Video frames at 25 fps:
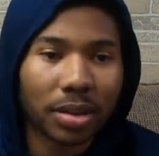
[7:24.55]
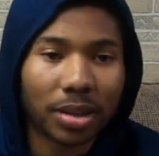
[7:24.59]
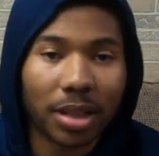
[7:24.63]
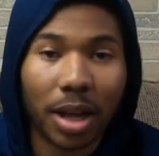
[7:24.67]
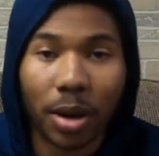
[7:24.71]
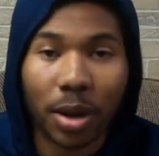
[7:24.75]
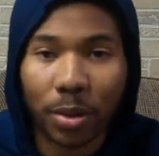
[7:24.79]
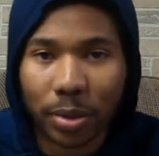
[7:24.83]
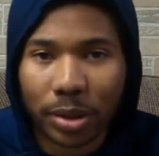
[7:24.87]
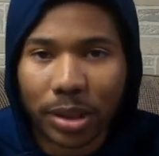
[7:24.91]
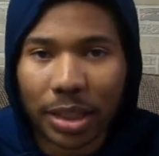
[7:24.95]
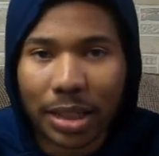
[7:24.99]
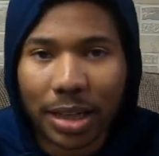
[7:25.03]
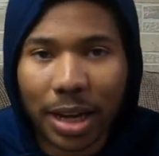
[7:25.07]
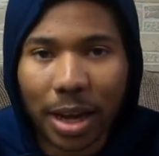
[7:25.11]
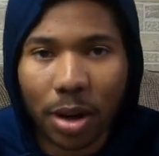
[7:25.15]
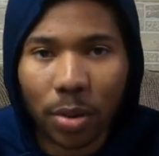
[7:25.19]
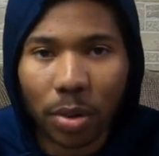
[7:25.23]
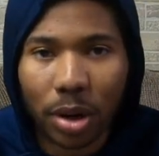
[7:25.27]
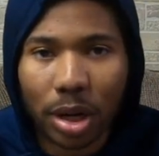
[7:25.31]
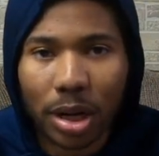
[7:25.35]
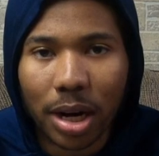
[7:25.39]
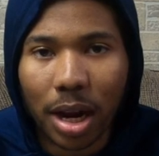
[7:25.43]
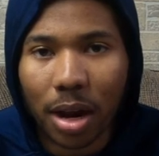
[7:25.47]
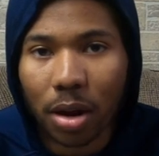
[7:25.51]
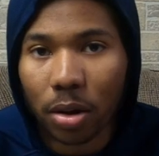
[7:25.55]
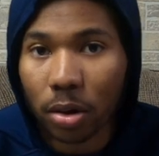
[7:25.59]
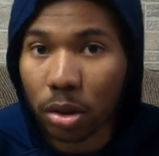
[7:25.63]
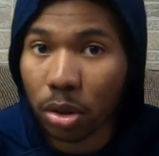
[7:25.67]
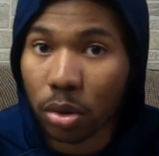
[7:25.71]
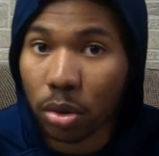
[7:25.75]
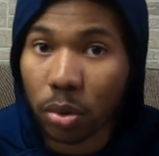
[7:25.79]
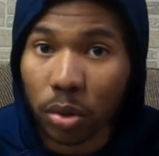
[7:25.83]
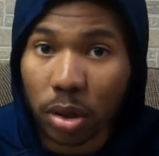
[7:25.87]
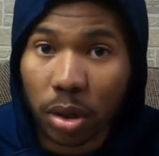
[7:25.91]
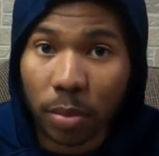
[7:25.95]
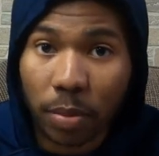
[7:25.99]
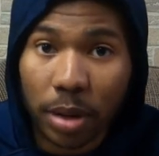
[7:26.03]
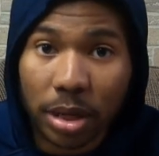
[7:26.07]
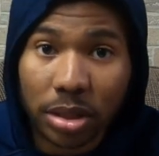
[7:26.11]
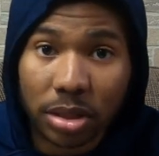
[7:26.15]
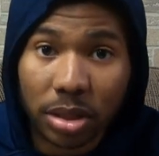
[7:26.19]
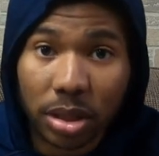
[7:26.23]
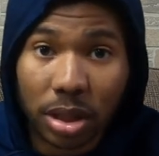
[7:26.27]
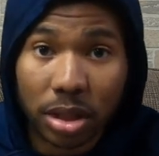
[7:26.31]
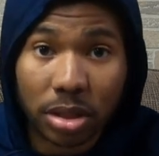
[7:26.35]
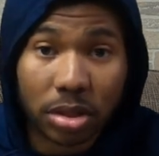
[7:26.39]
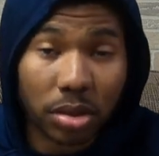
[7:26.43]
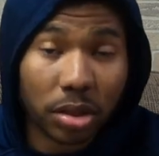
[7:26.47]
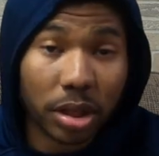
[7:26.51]
Now within that workout, you want to make
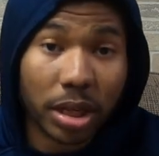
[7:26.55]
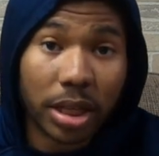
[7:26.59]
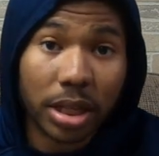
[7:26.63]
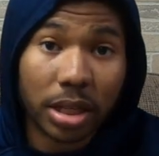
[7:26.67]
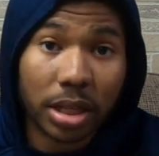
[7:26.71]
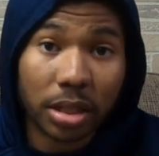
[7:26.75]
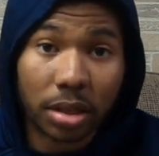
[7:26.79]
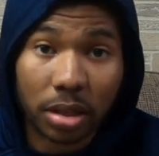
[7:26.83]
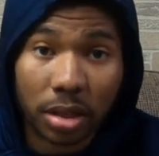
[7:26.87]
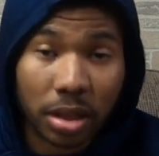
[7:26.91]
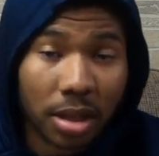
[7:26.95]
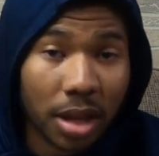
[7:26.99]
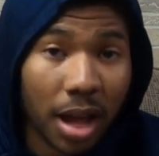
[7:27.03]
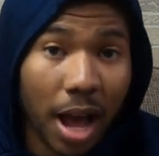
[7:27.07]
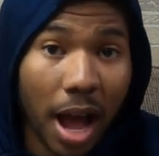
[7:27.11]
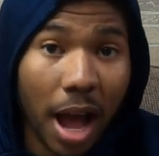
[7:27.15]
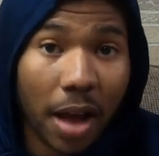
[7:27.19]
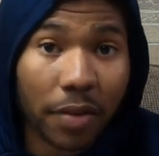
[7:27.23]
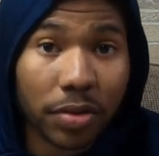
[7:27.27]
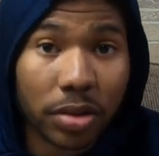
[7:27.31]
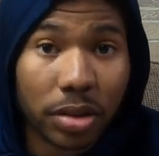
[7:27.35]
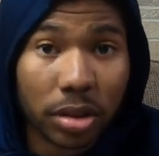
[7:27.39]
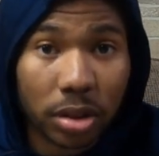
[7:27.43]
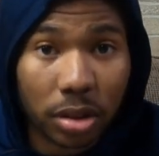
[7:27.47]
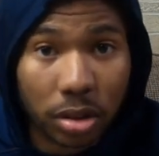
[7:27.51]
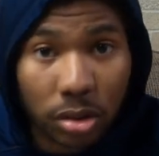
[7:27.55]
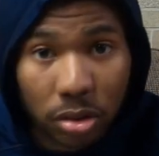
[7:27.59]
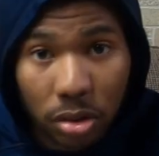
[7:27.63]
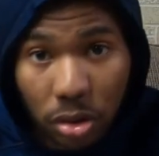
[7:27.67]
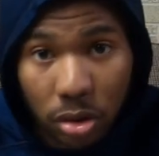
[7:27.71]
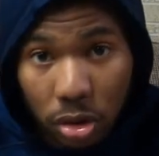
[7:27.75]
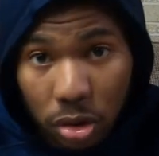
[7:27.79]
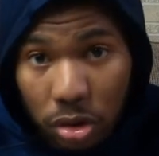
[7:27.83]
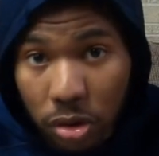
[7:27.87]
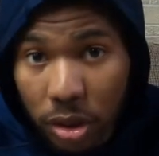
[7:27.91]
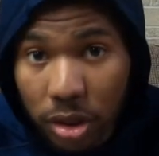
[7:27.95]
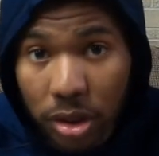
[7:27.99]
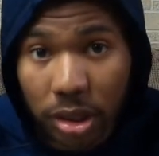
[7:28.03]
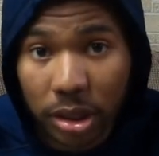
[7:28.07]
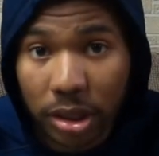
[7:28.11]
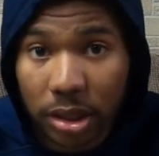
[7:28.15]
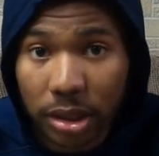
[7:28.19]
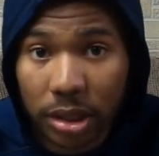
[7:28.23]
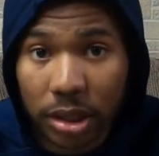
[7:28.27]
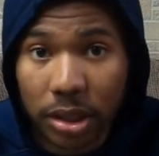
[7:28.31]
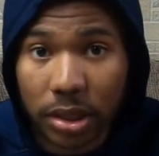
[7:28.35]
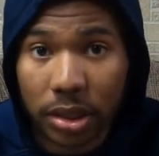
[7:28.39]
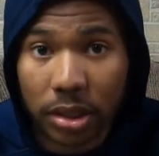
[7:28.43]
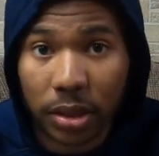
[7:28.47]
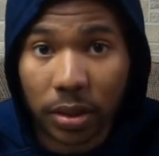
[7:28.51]
sure that you're hitting, obviously, your strength and
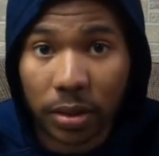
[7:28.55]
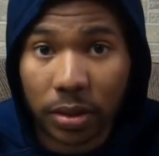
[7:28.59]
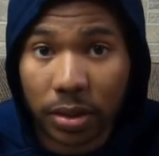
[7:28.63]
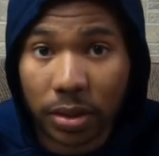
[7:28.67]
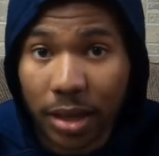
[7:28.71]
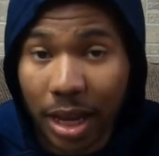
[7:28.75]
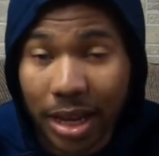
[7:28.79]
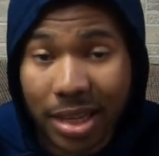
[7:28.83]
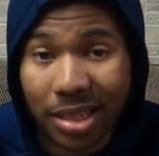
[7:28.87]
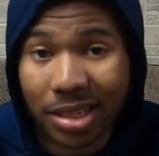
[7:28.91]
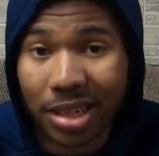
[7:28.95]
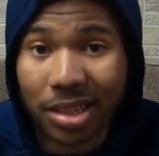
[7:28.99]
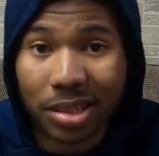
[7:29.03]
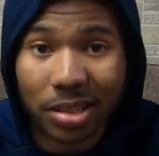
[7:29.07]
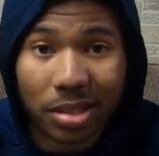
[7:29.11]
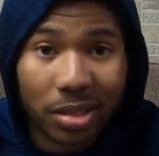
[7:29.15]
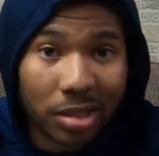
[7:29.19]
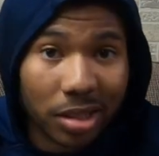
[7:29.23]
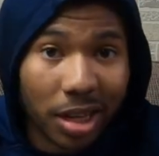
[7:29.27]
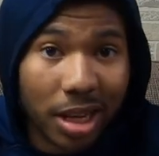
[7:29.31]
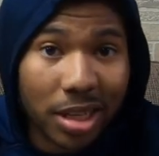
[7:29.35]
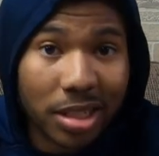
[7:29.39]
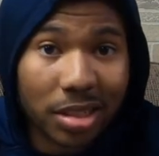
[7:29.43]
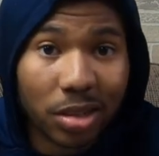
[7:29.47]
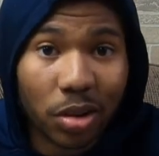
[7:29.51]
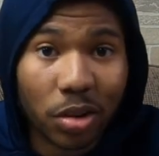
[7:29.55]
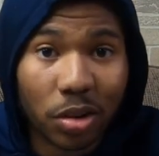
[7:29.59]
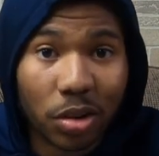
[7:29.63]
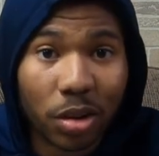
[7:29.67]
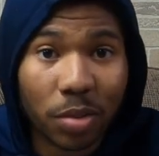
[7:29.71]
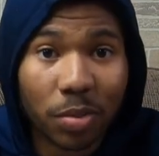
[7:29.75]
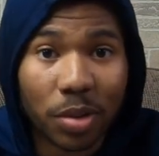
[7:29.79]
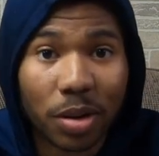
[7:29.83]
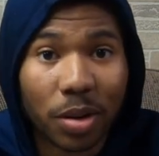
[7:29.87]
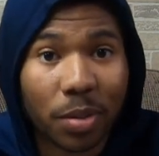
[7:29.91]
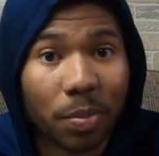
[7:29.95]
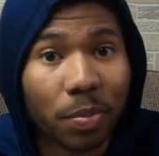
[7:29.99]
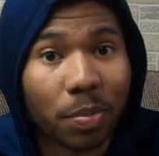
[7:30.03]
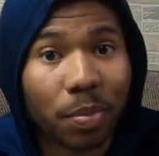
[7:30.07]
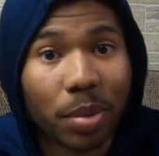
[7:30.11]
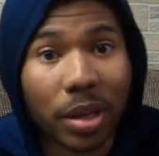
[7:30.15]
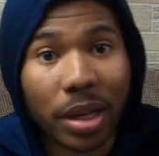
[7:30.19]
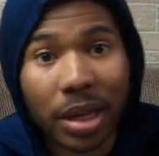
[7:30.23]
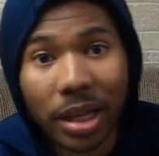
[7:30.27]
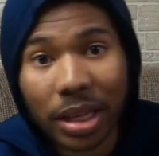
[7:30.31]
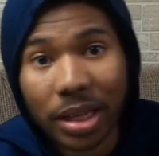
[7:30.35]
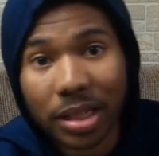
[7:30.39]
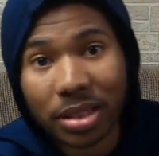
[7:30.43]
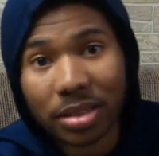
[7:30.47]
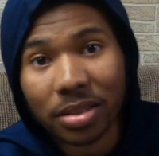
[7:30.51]
conditioning. That, that, that's going to be the
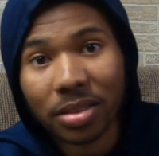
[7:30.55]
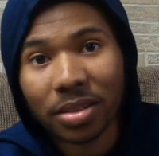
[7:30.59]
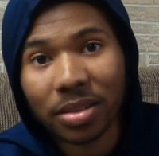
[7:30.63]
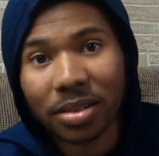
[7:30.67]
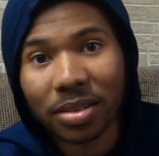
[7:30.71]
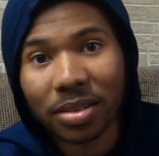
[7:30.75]
biggest